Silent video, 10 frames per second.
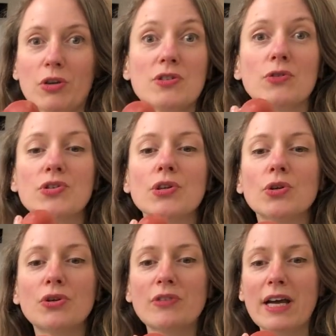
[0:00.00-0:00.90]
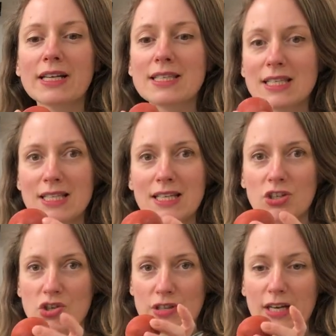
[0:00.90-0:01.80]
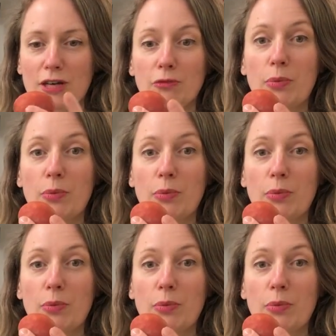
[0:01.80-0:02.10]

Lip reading: Because of course a lot of eggs in this country, they're kind of